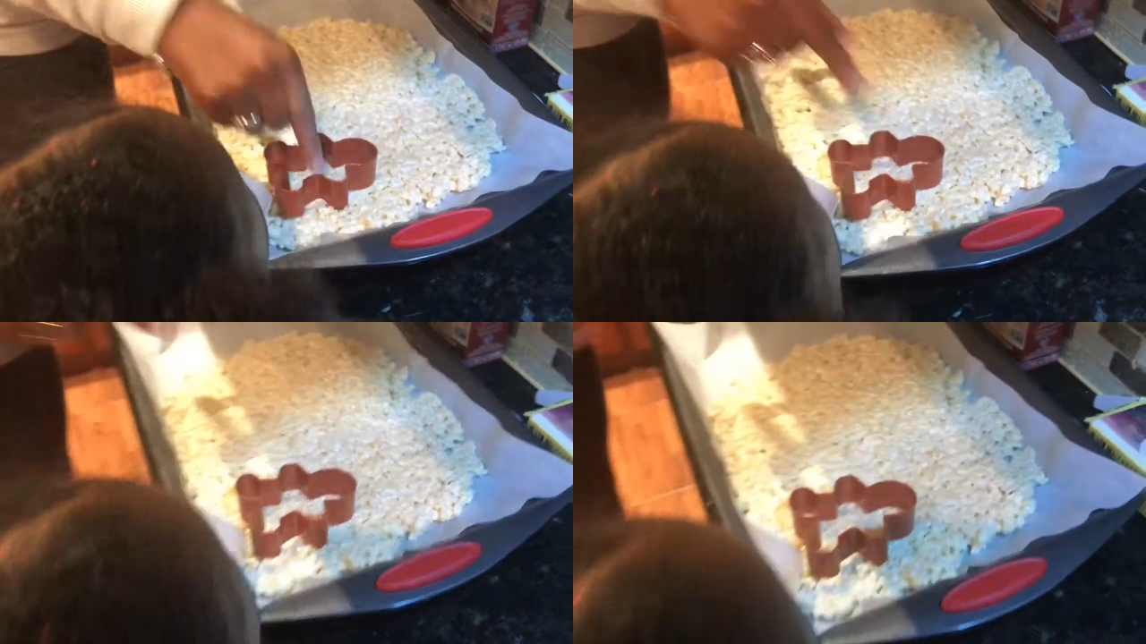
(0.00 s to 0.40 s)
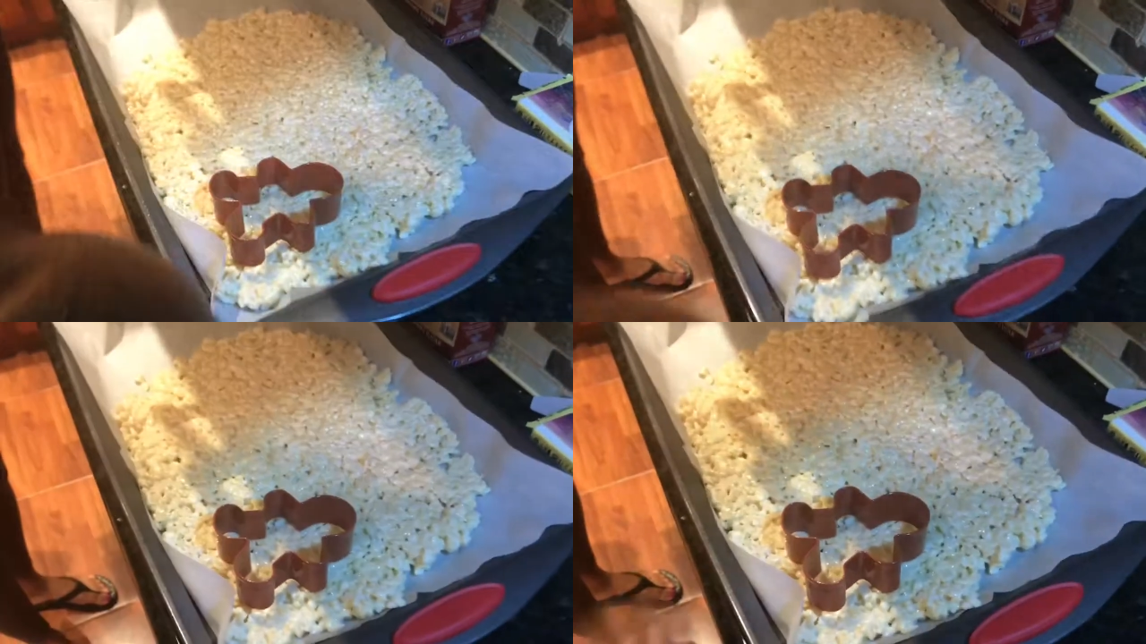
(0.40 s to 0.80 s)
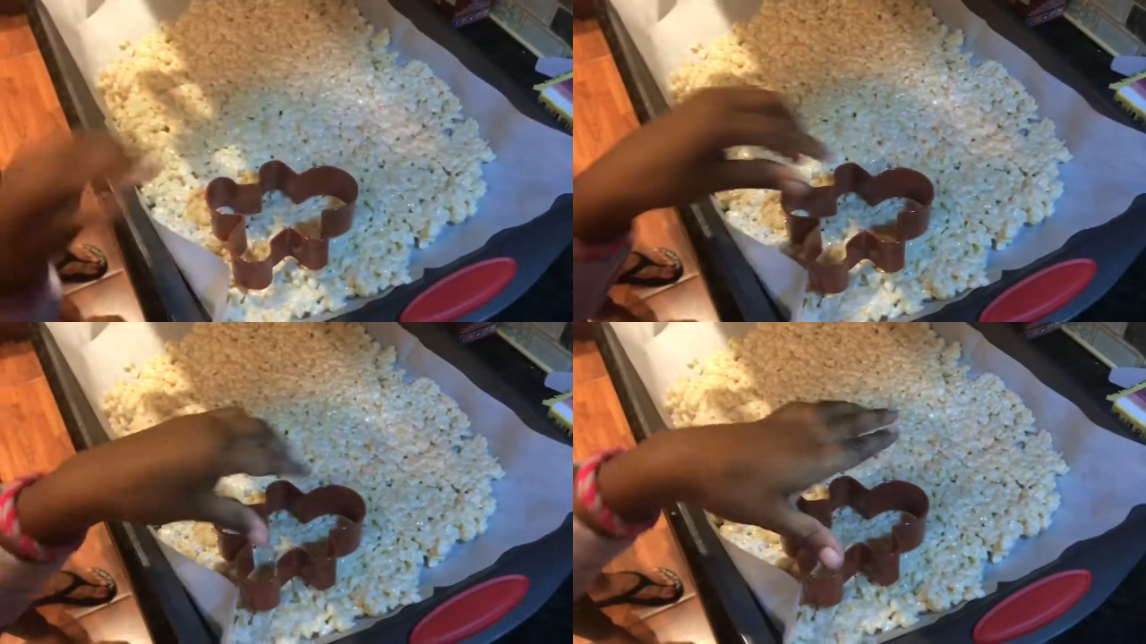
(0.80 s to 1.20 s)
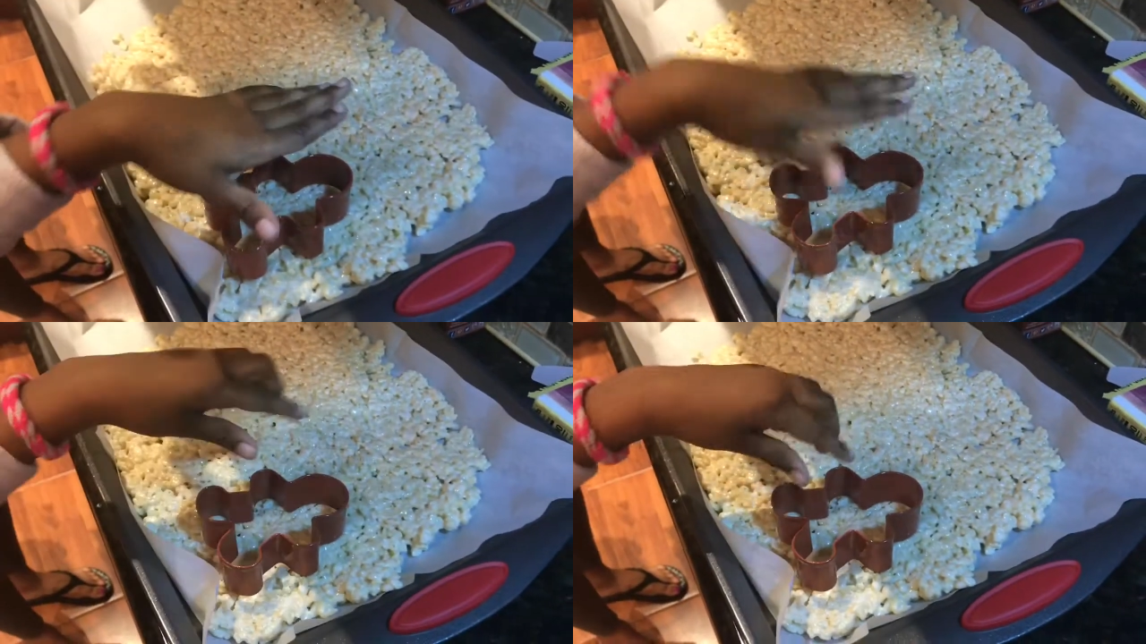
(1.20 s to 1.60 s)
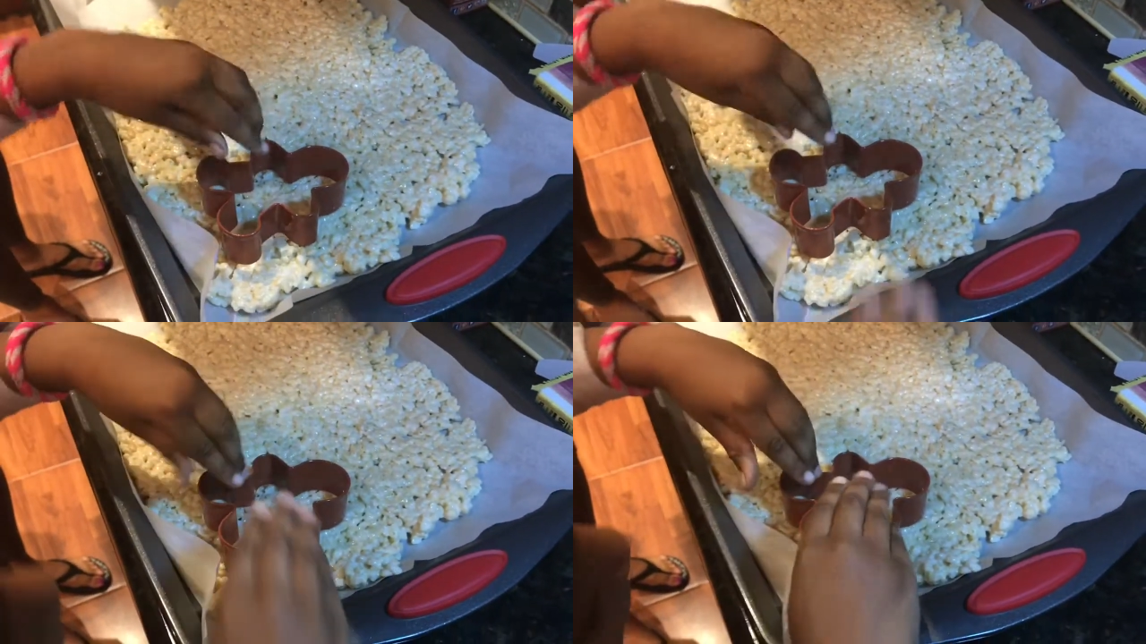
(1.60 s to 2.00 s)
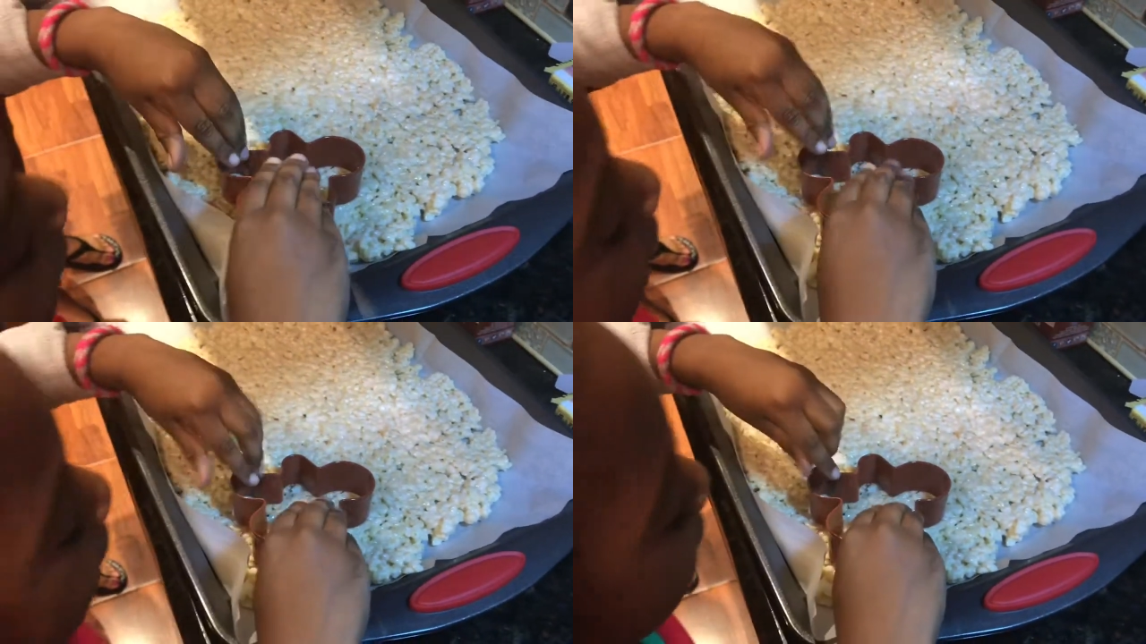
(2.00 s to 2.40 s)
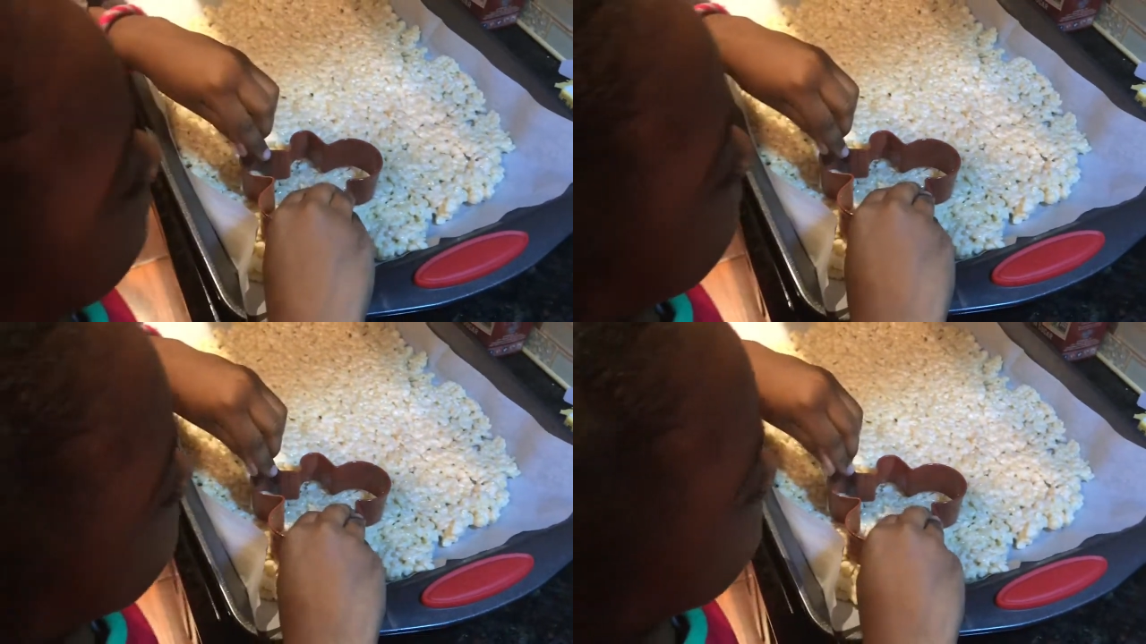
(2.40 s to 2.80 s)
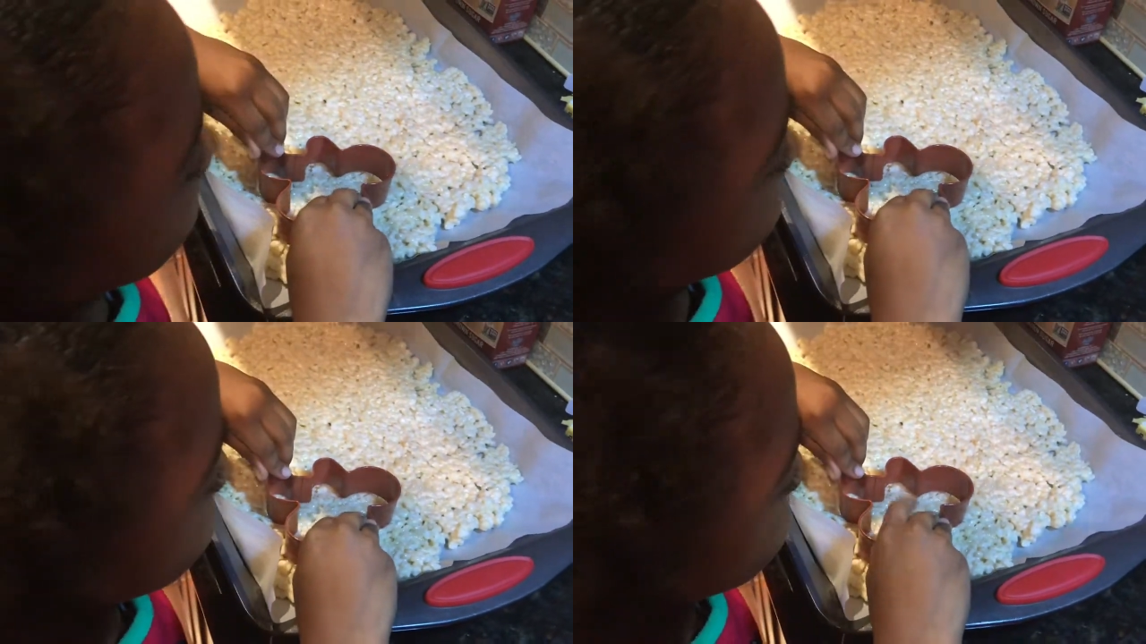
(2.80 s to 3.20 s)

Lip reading: No face is visible, so there are no lips to read.